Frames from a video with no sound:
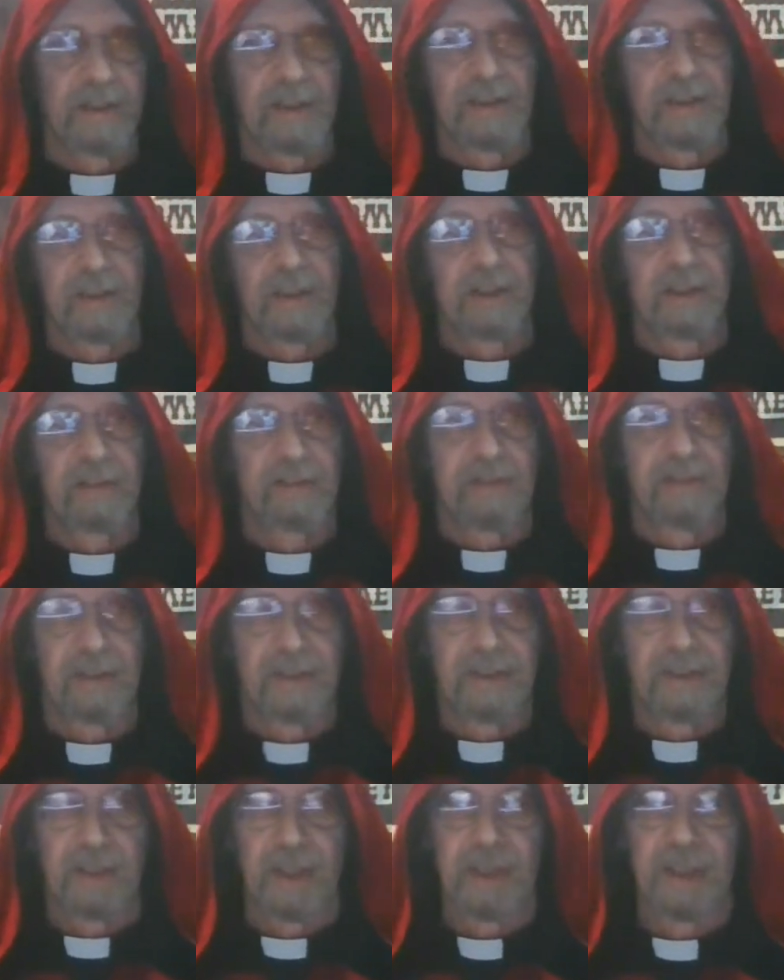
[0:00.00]
Does he even
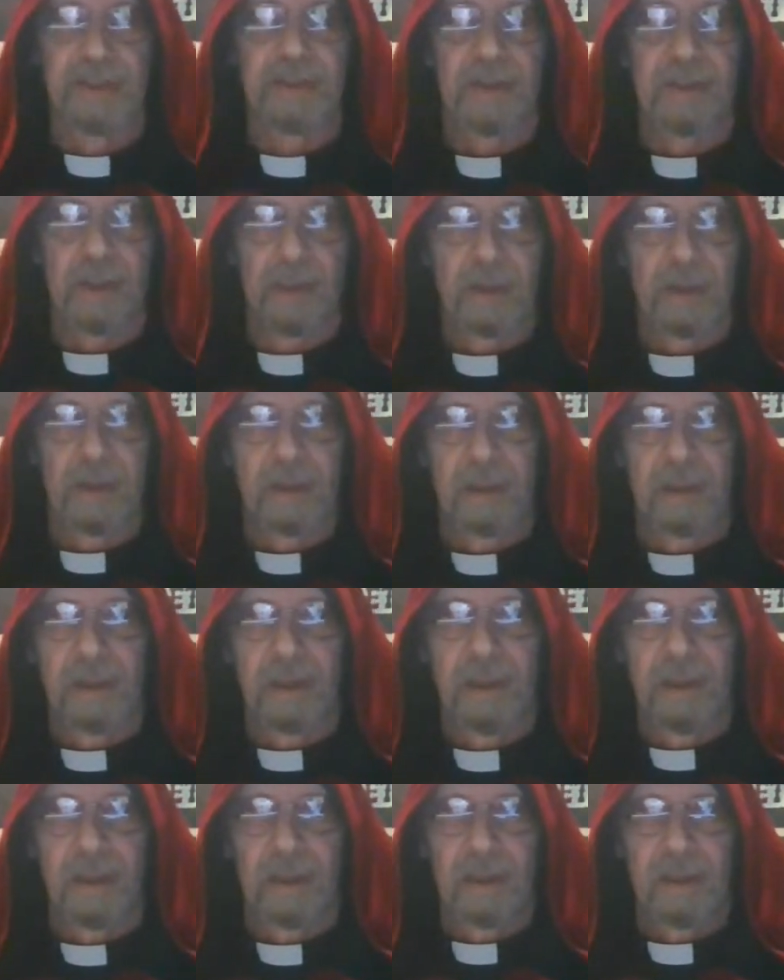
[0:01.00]
exist?
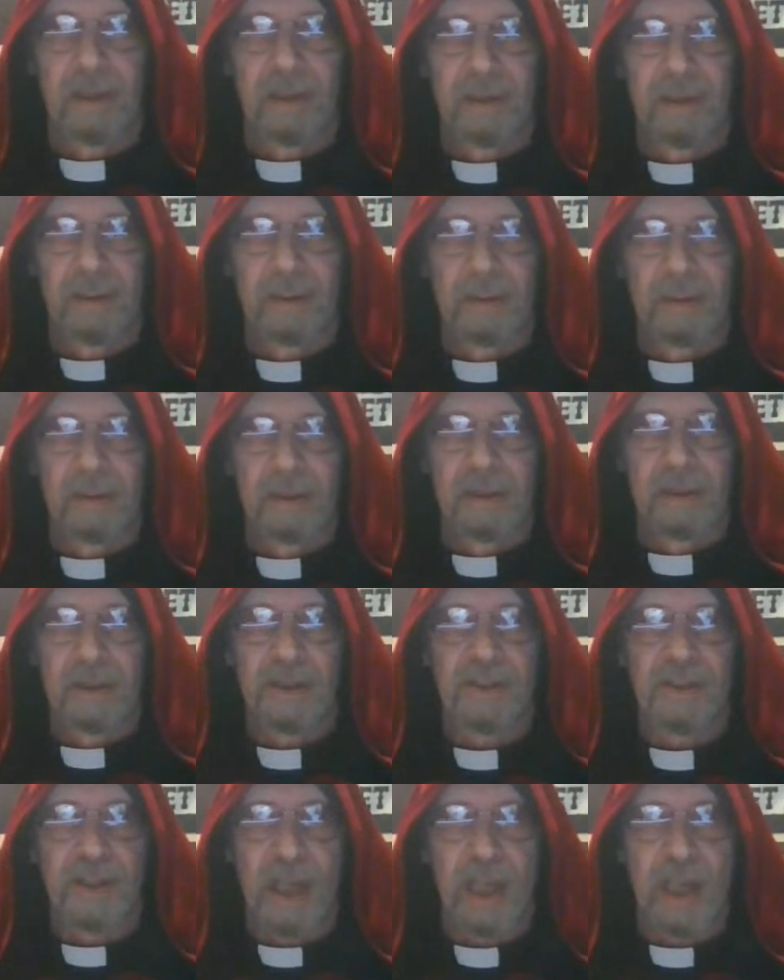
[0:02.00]

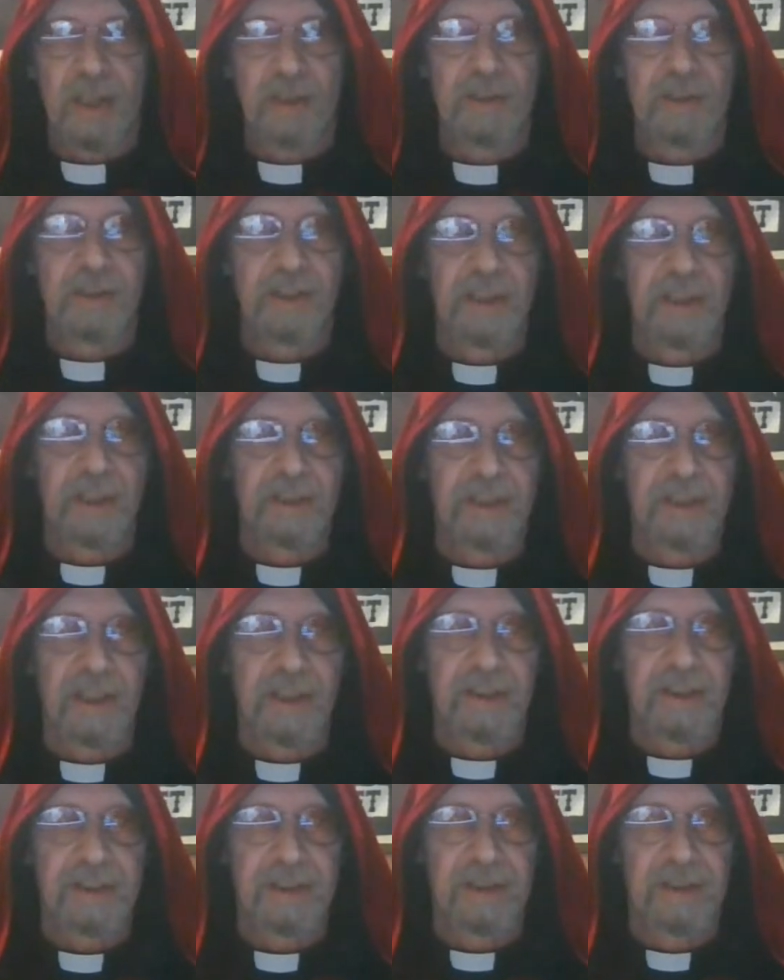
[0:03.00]
Does energy
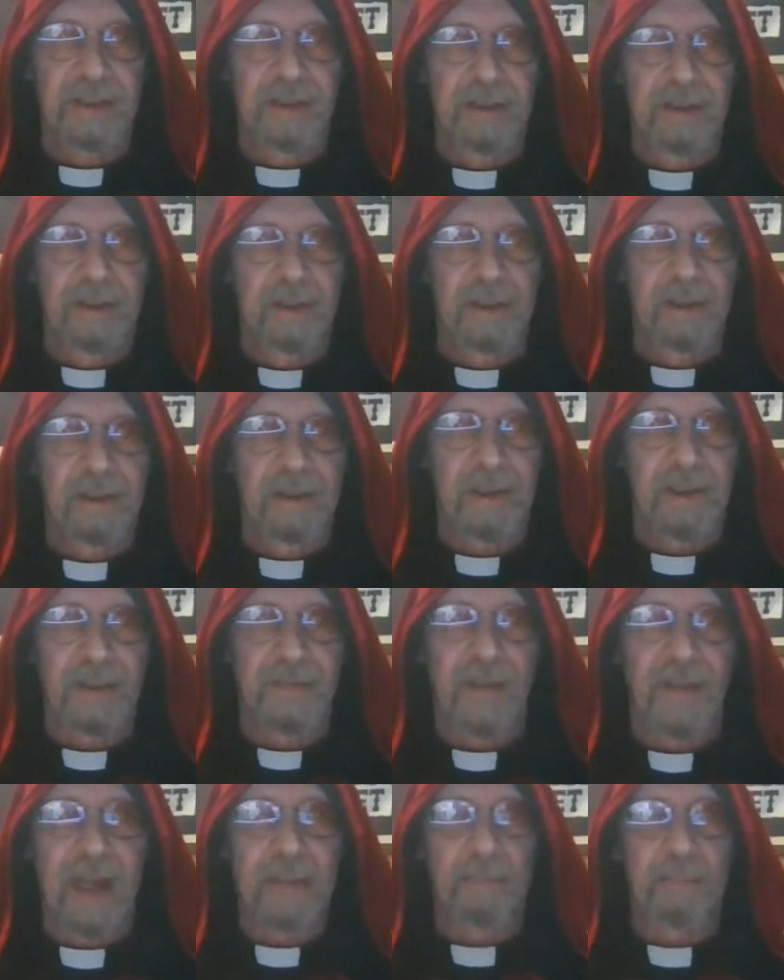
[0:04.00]
exist?
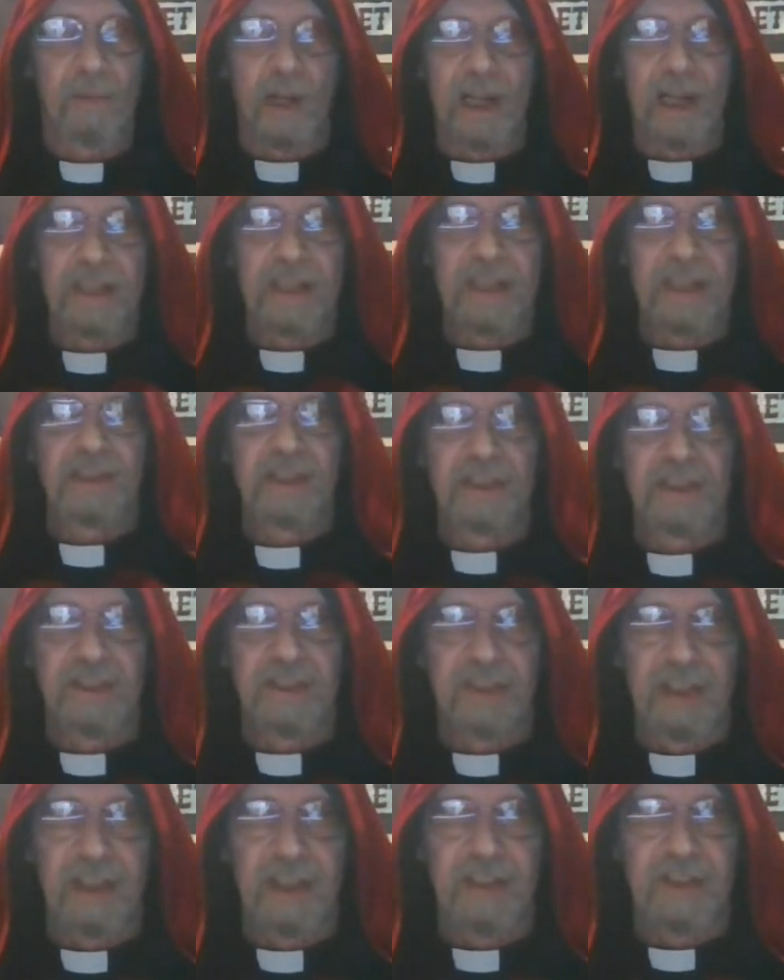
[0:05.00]
Does vibration
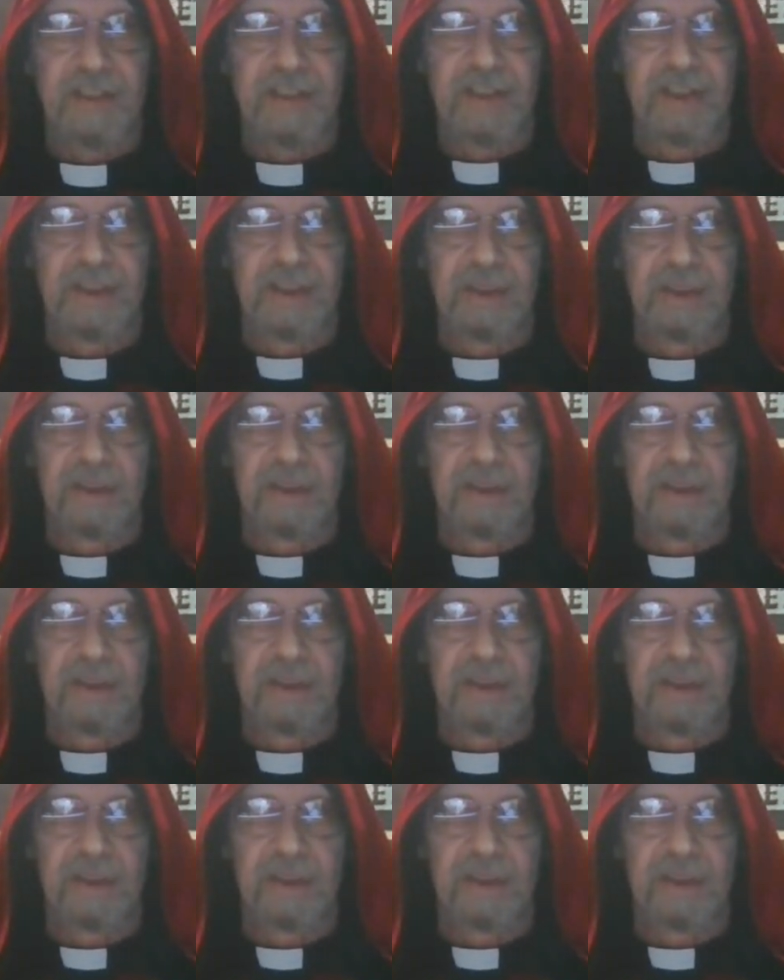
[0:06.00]
exist?